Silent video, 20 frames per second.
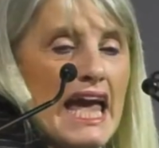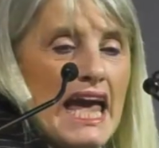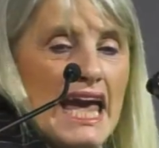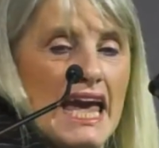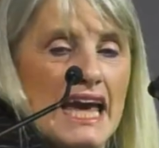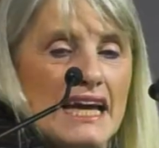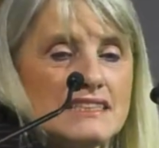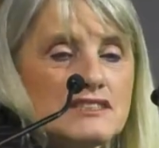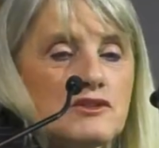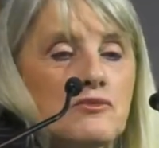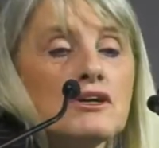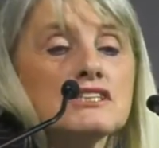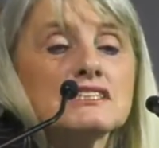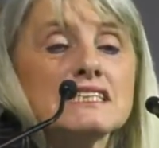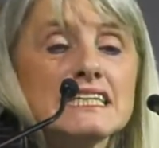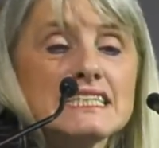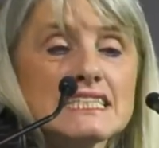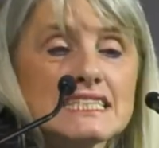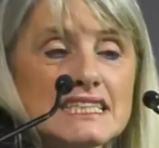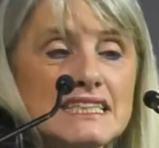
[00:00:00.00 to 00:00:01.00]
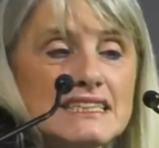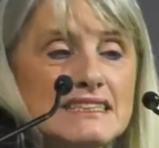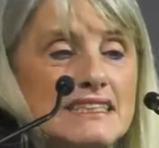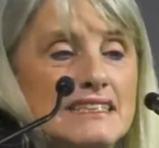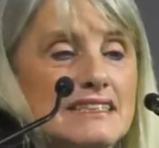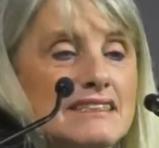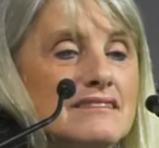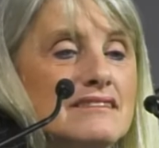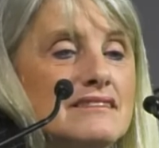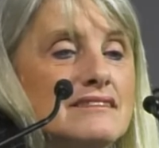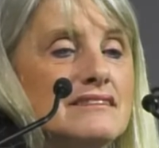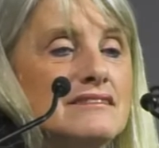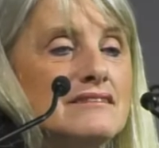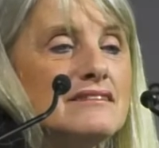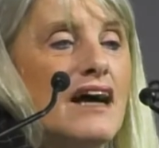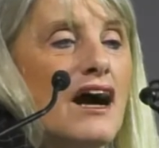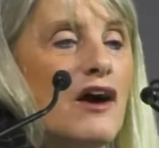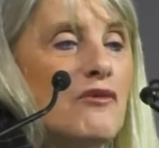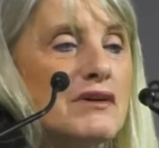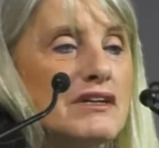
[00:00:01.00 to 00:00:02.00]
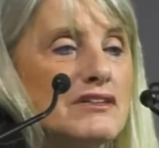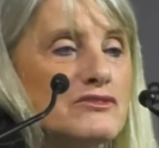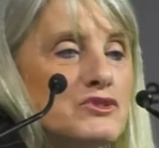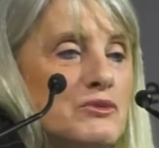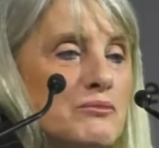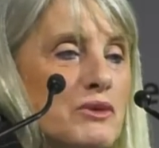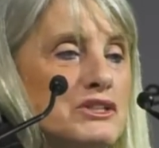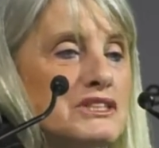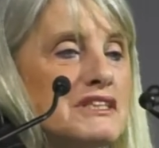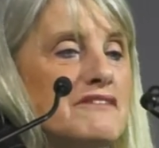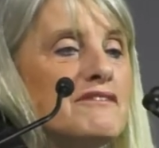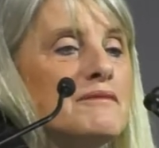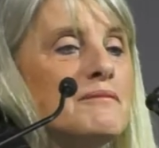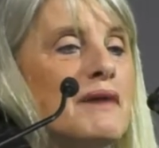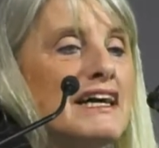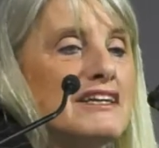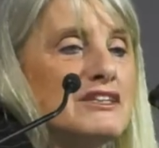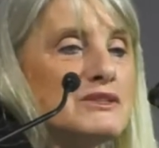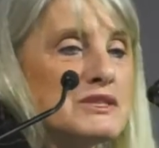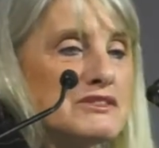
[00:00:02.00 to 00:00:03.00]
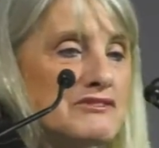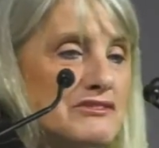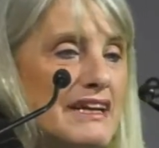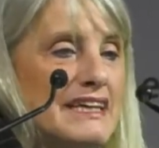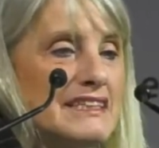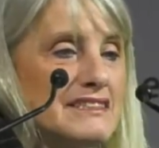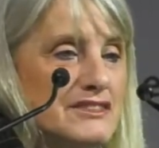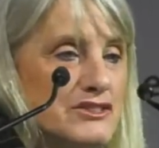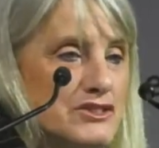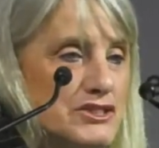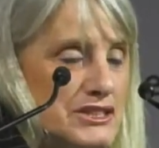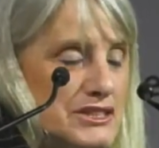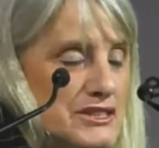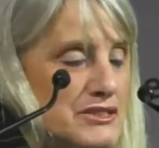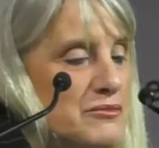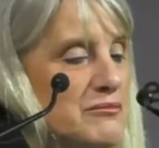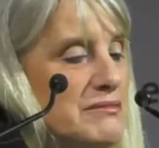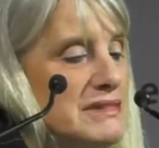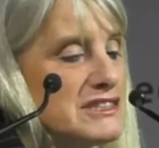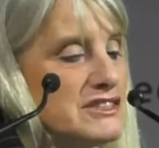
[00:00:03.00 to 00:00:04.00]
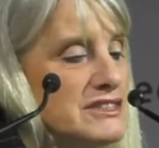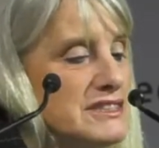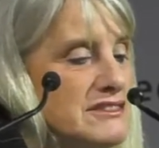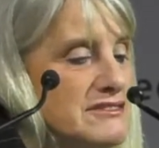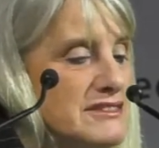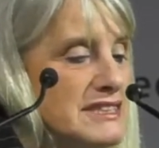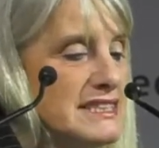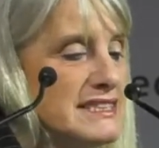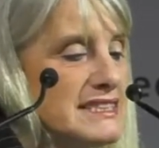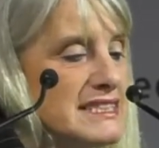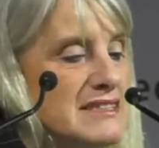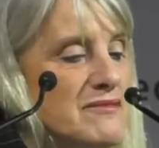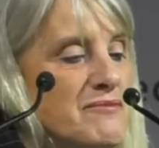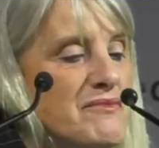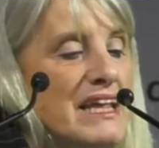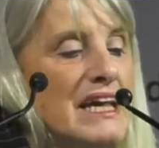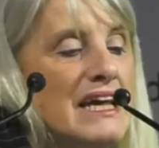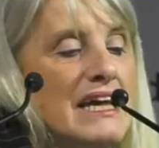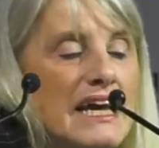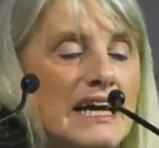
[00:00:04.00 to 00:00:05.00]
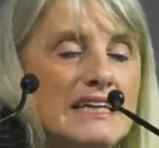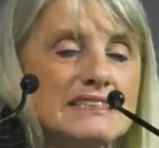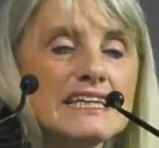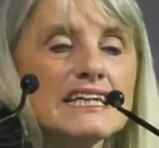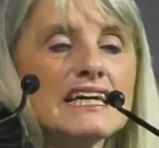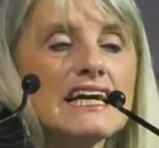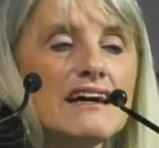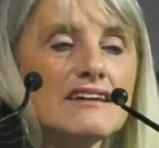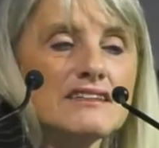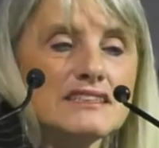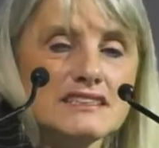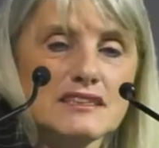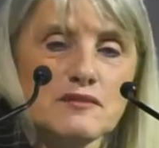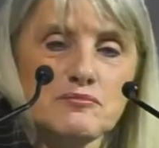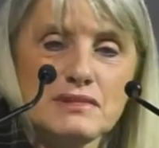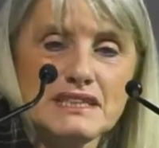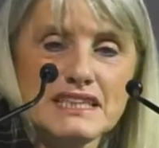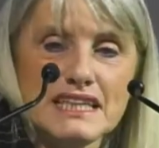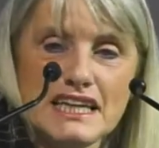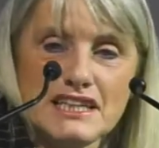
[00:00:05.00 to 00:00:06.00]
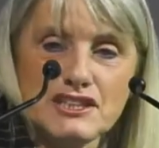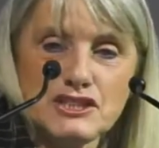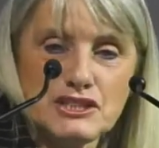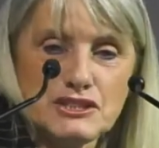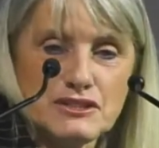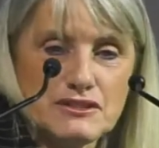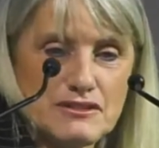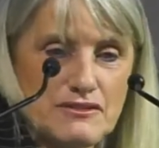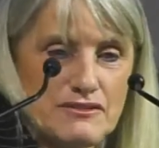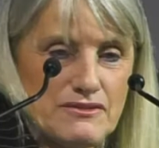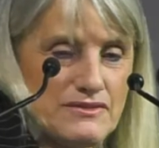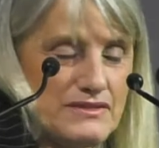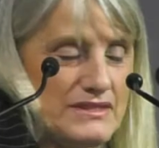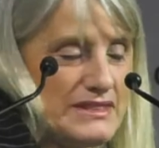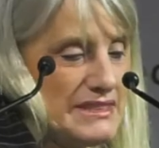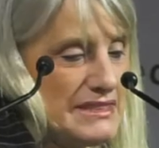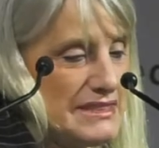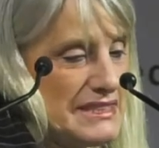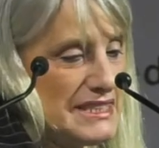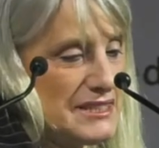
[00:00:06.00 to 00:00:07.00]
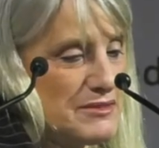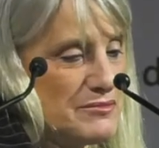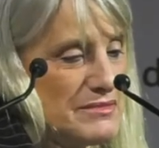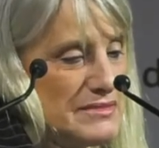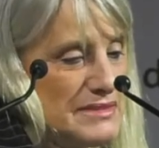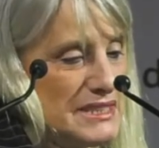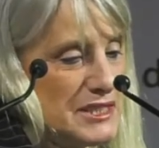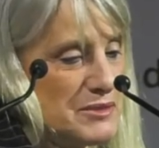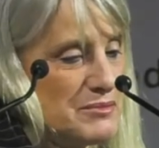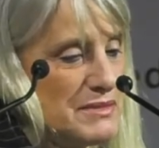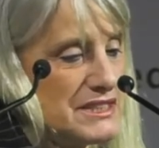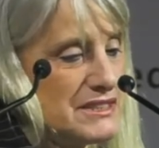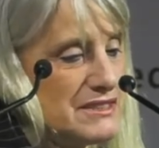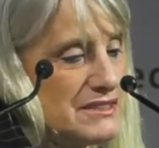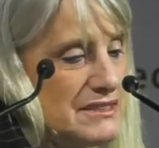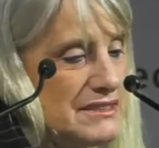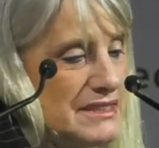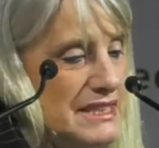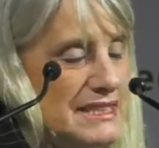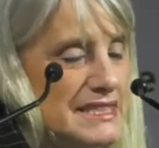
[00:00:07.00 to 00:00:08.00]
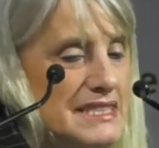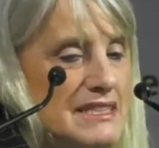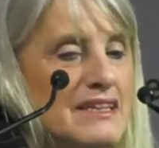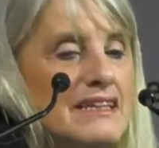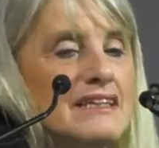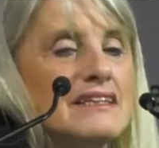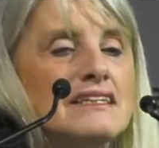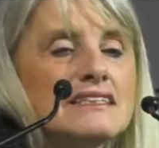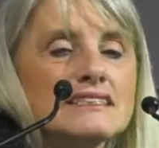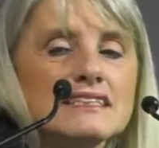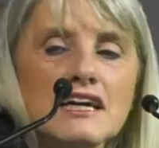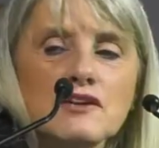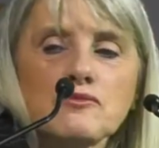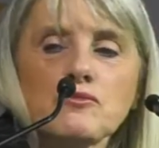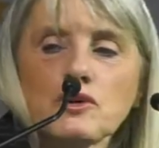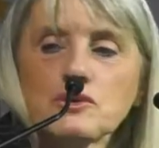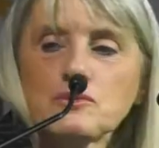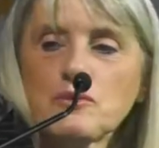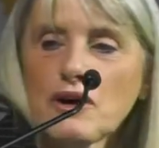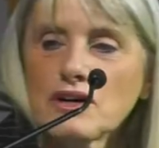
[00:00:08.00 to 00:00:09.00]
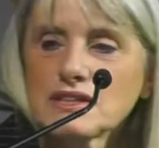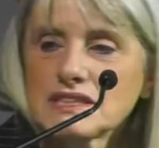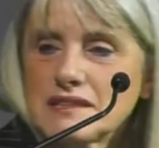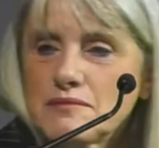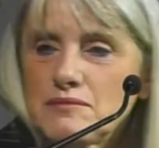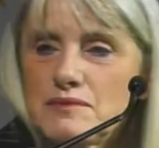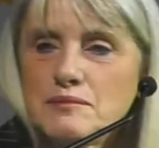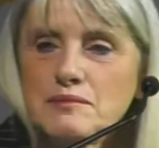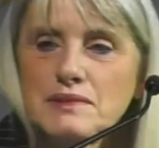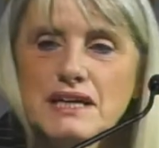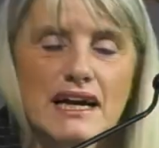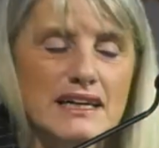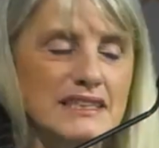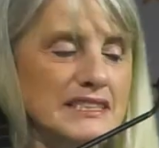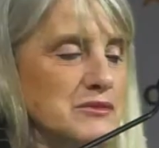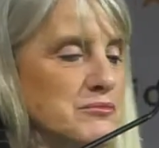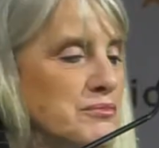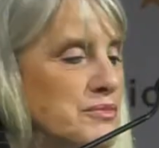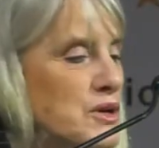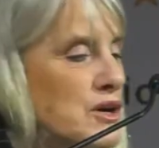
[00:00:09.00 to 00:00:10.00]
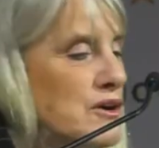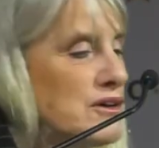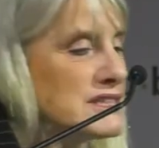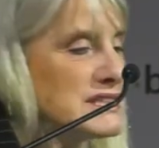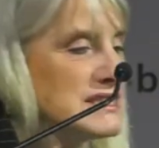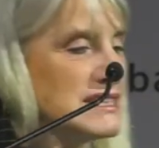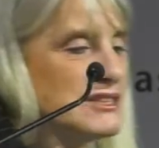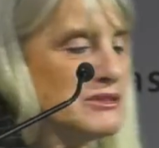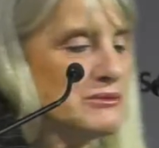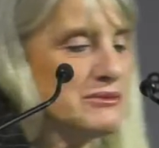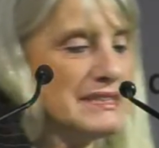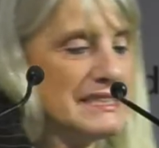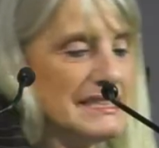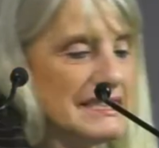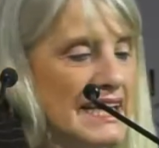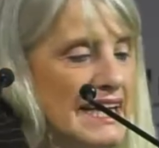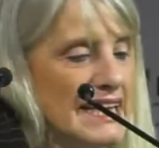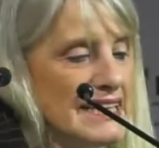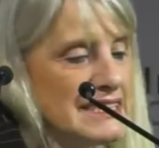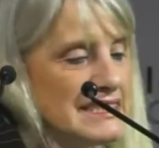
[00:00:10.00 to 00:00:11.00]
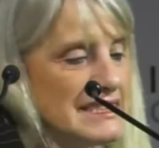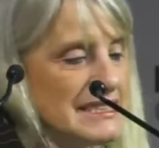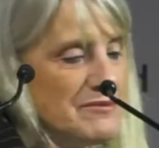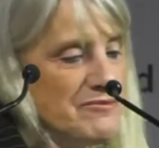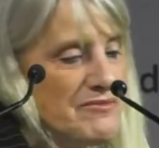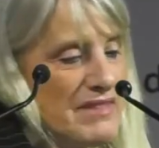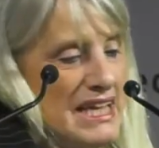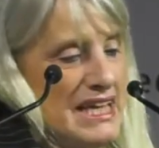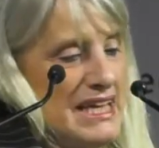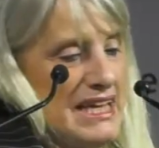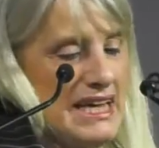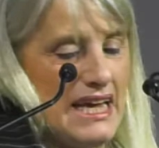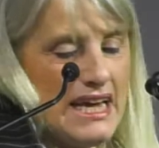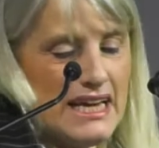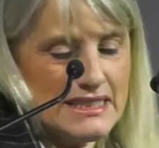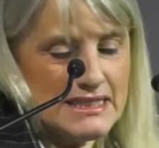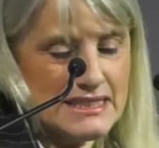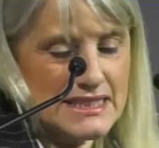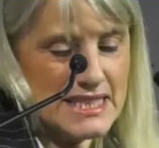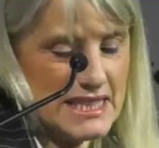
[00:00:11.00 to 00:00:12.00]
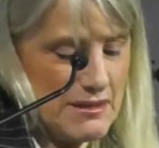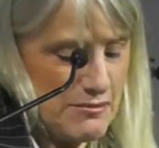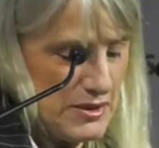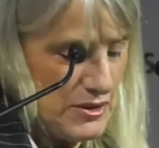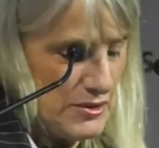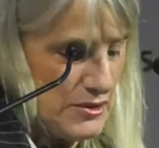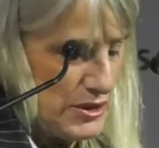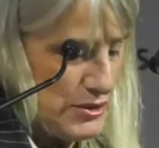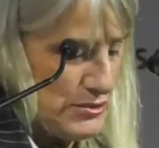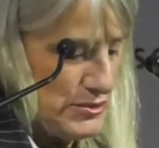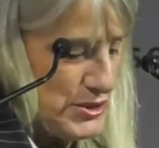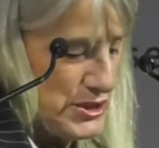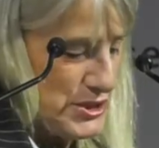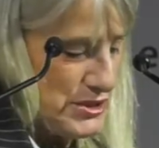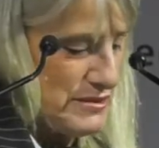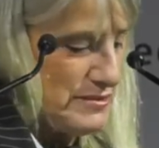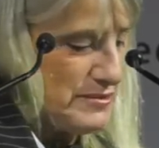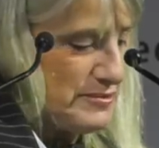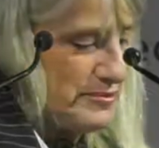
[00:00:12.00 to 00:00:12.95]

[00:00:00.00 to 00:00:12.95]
and what is our automotive biostrategies of materials, and the current application of these materials. Then what was the BBI support in doing that, and some conclusion.